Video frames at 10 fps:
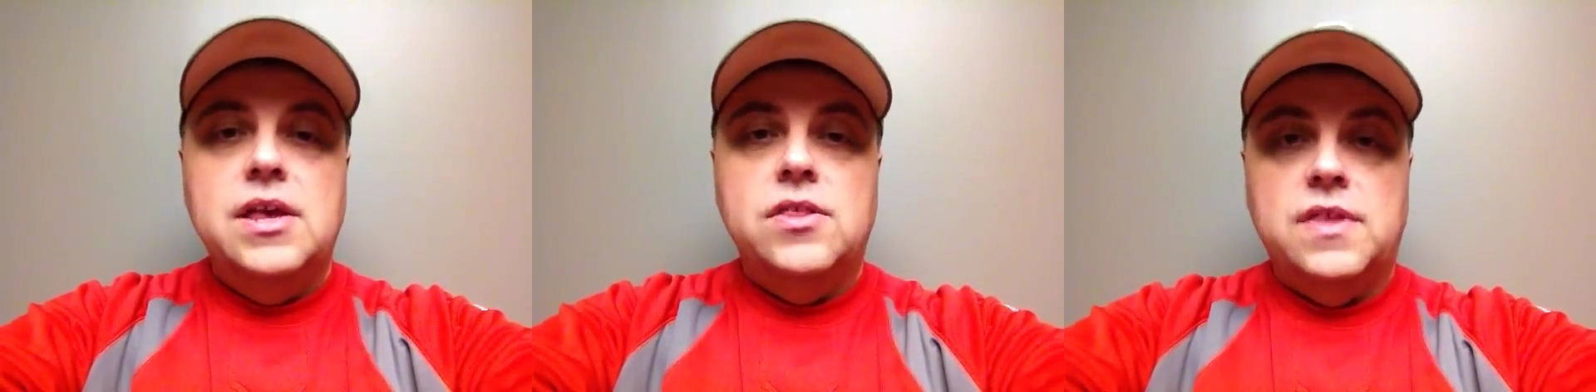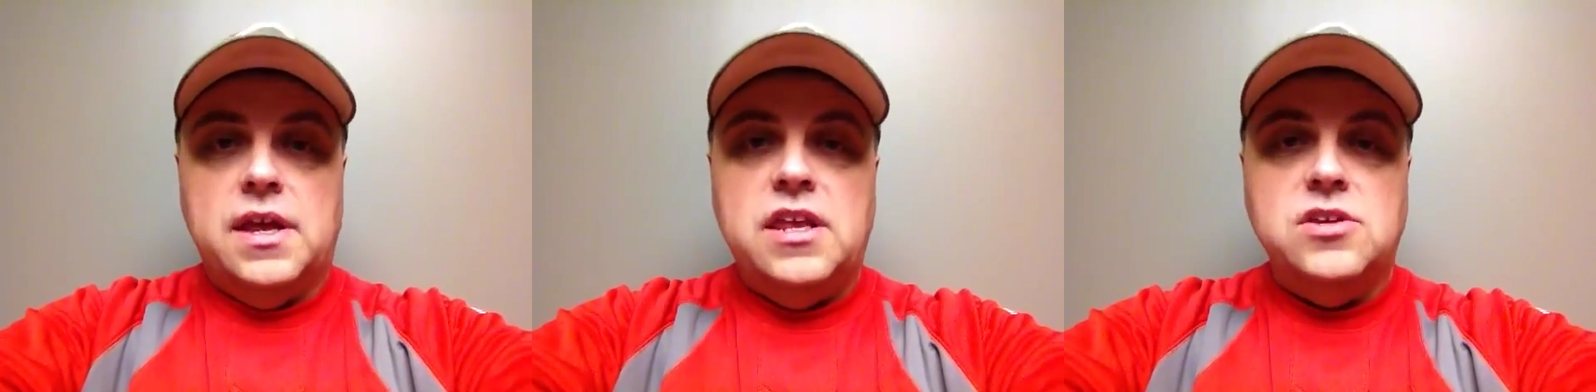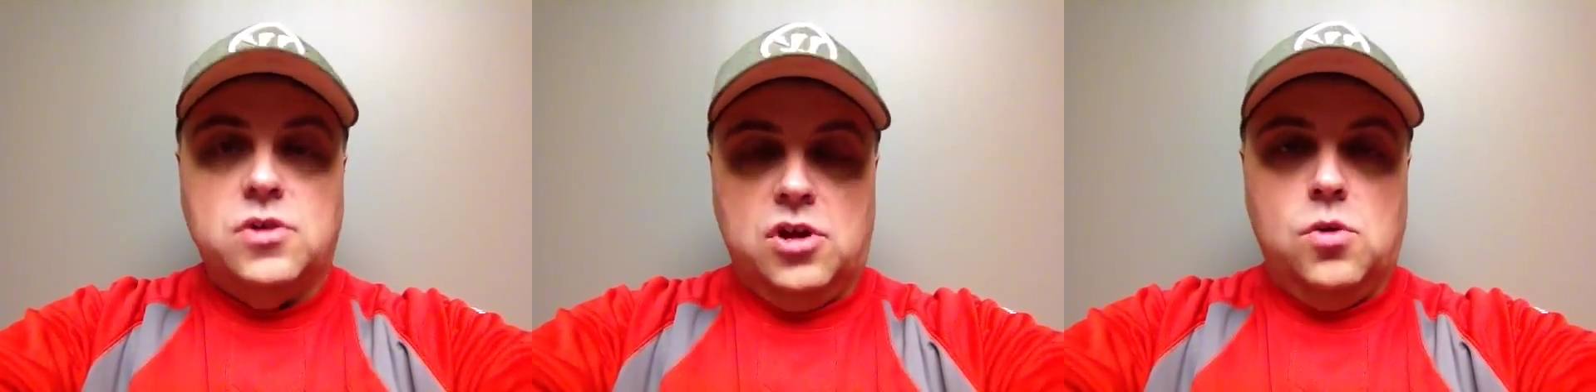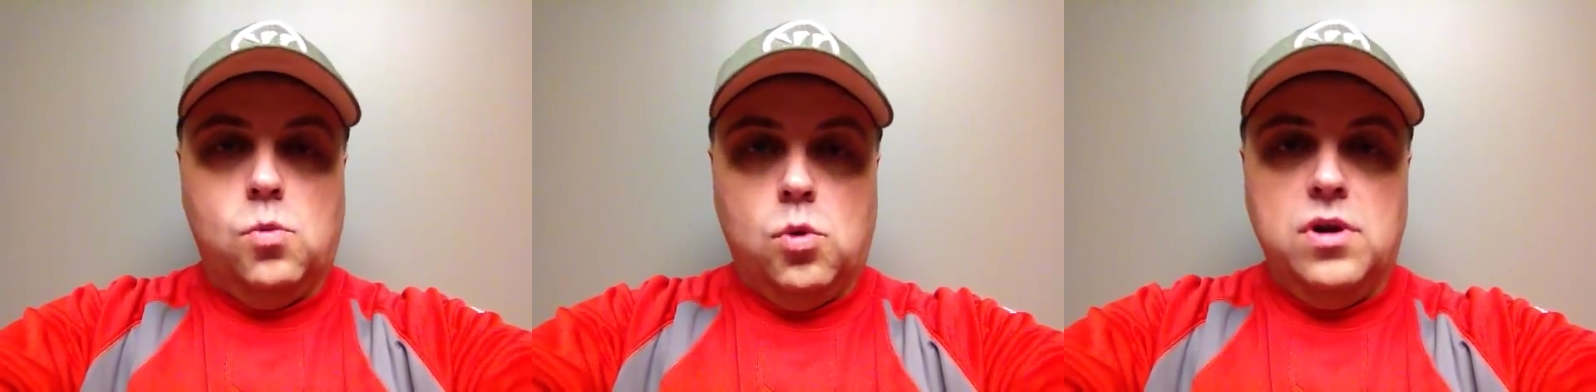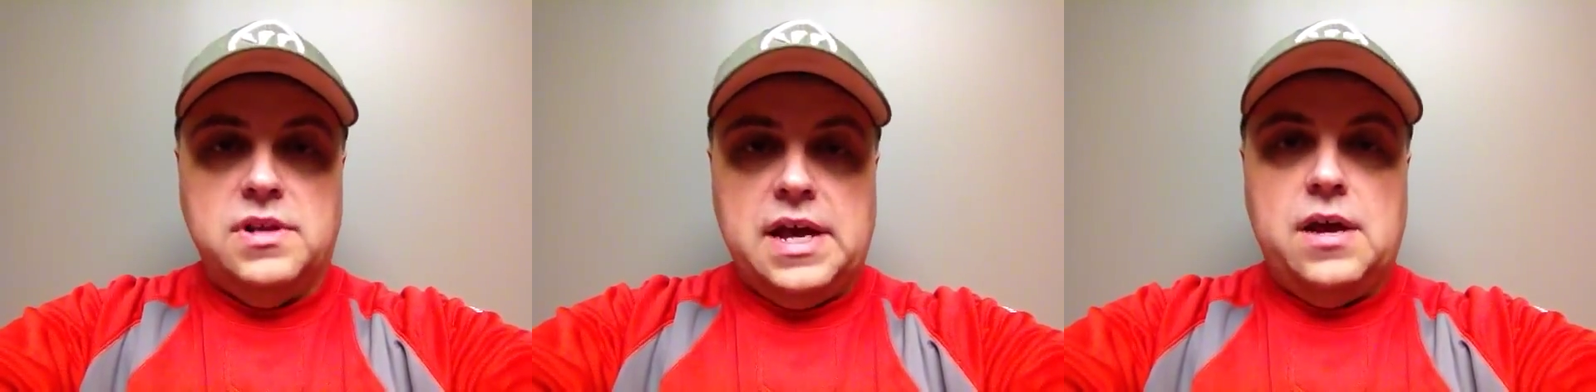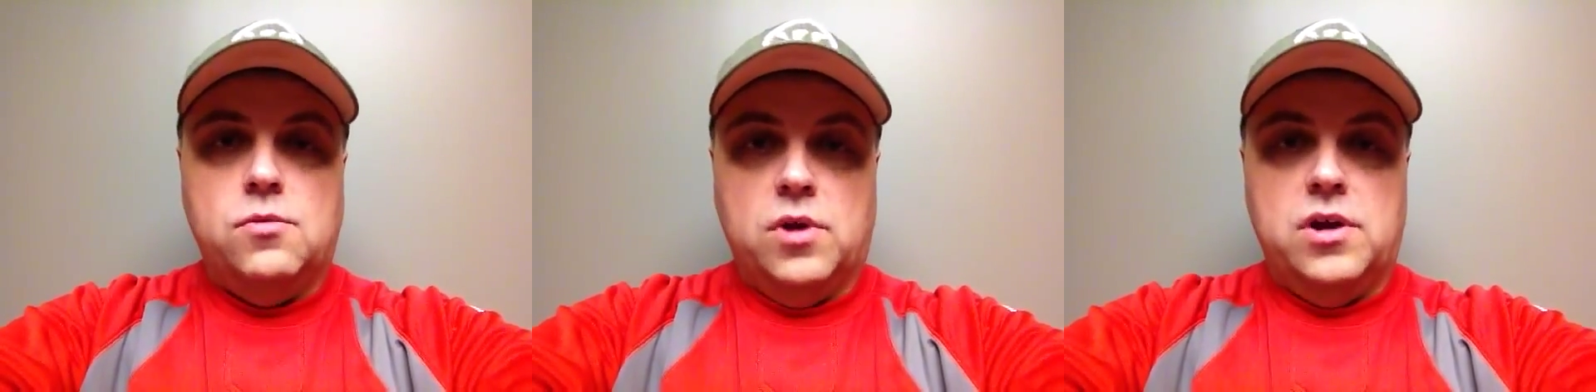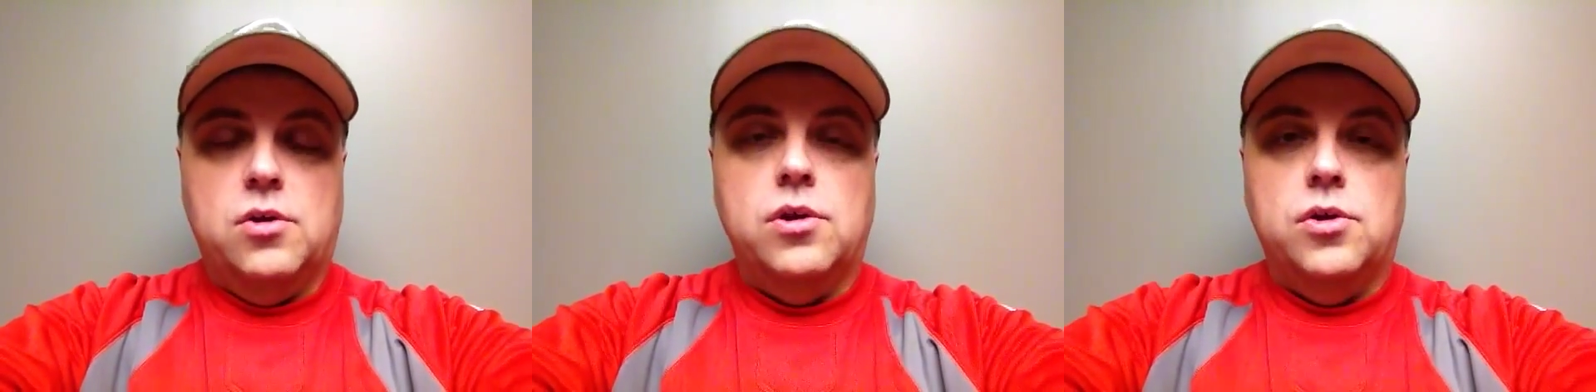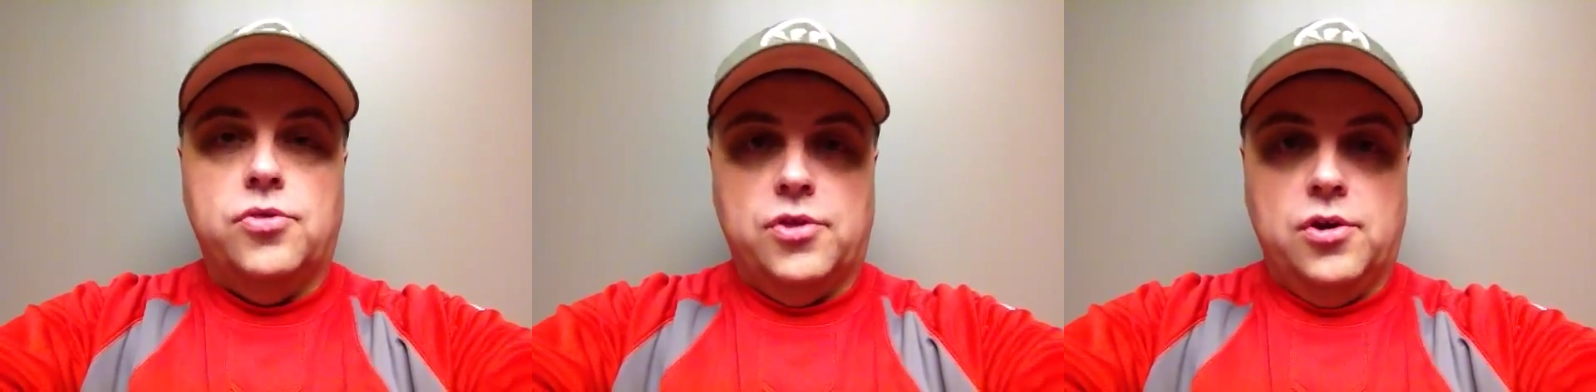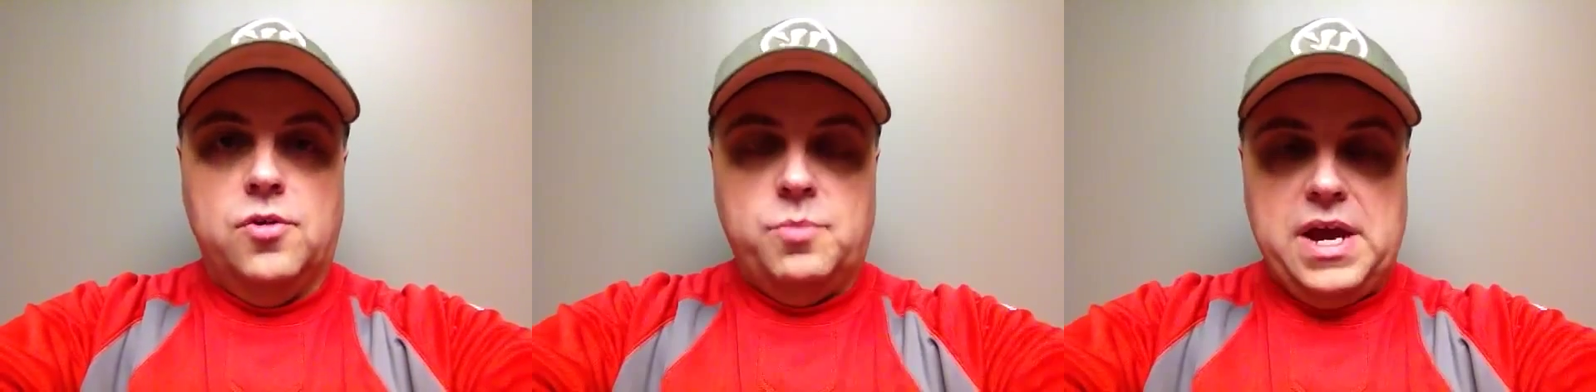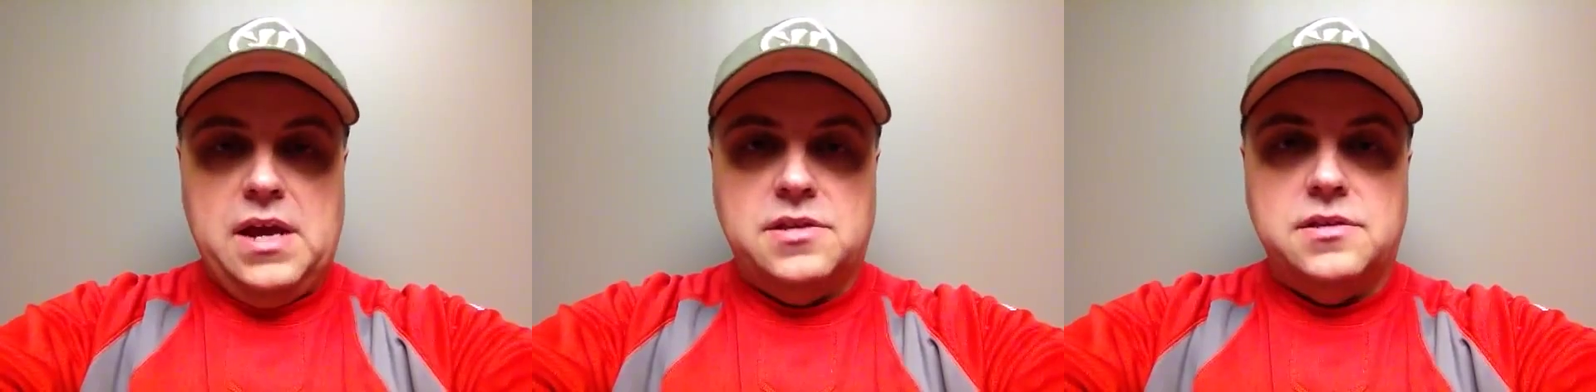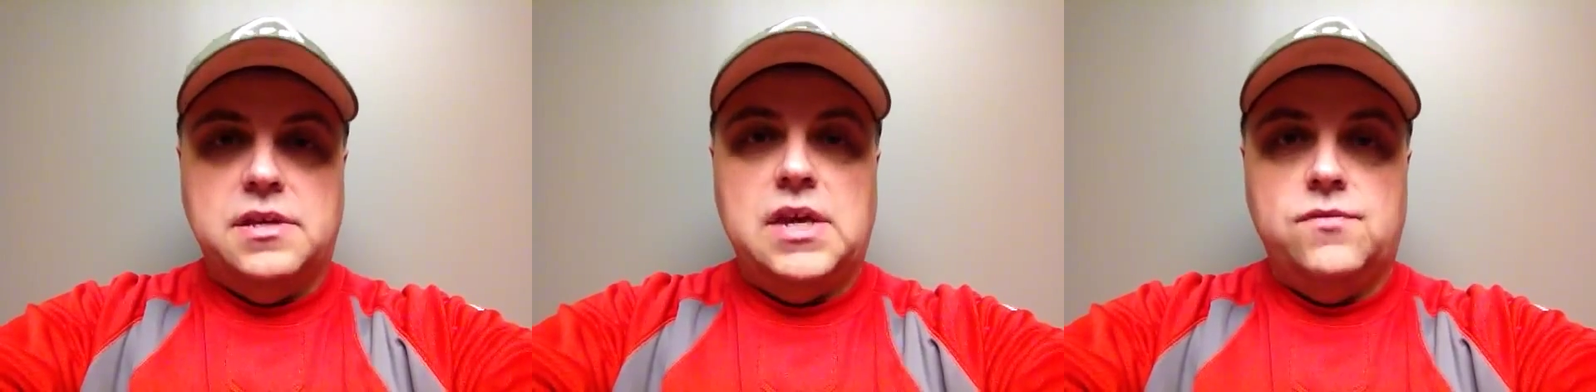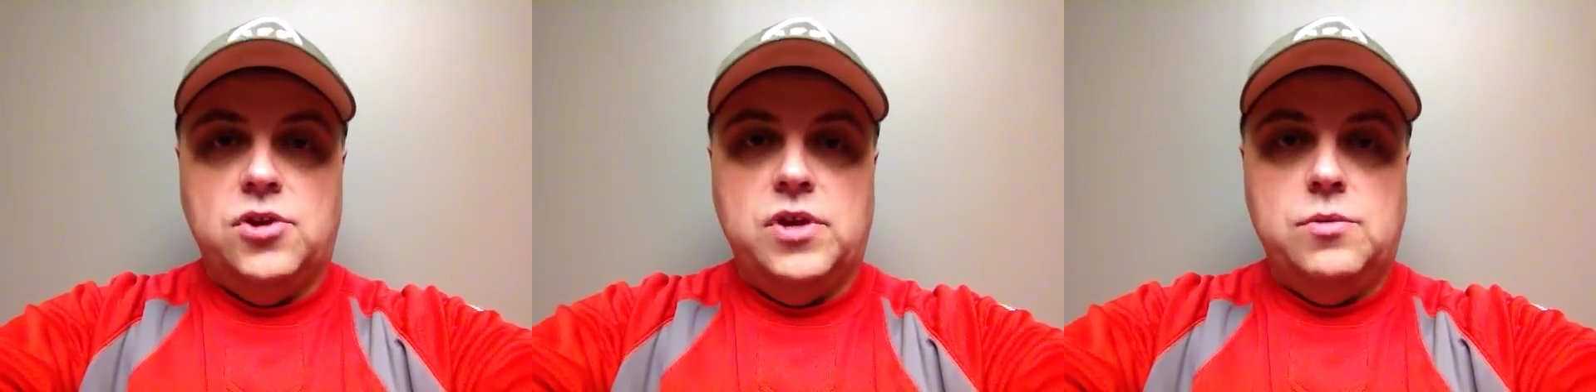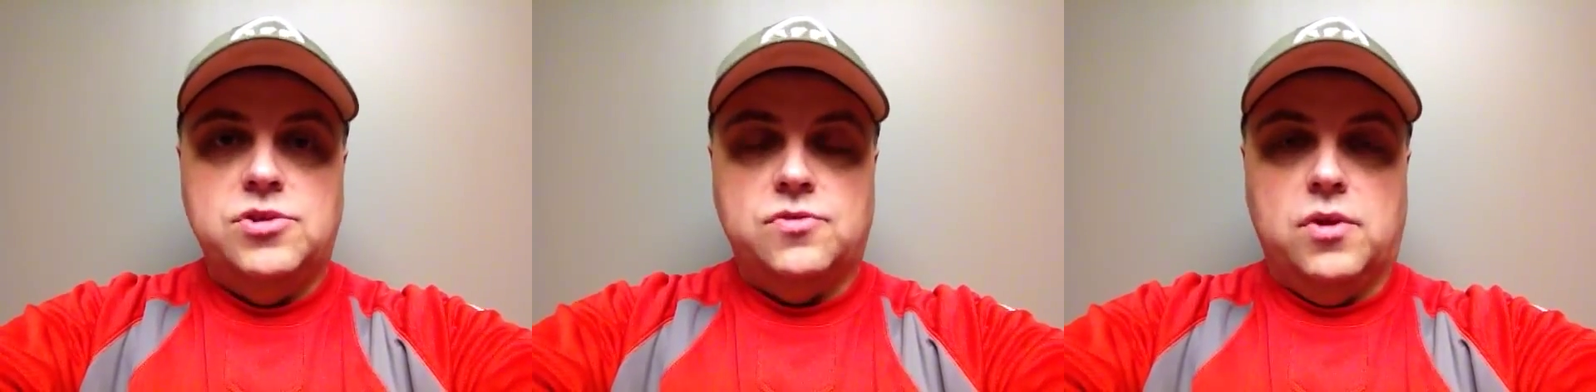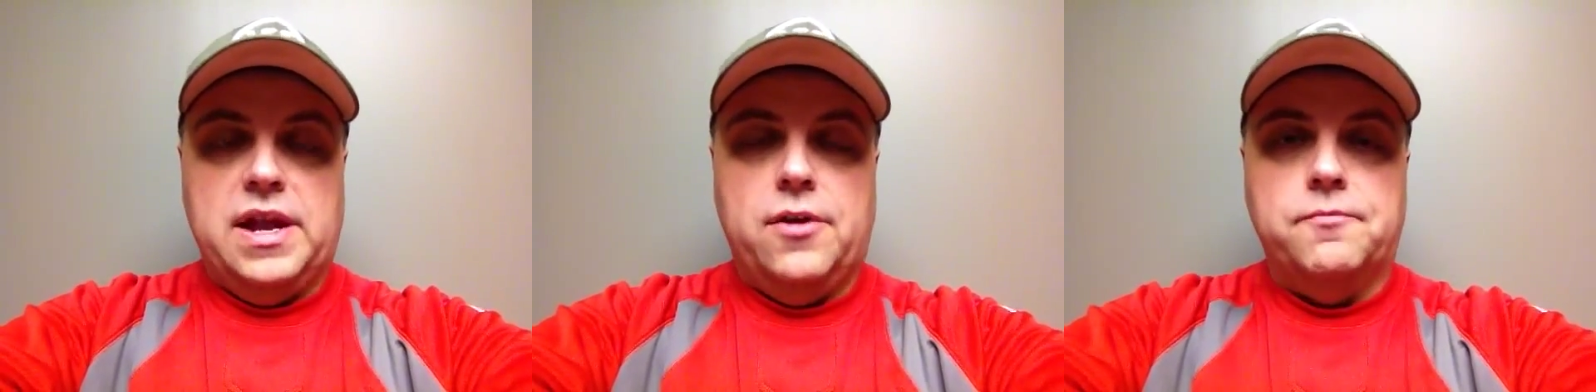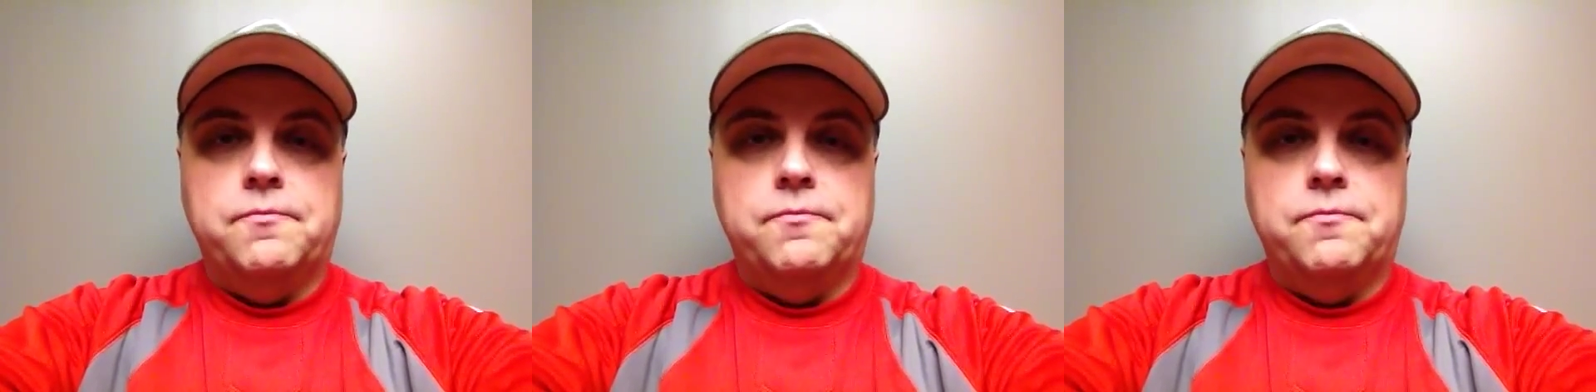then he's going to award that runner third base even though he was thrown out.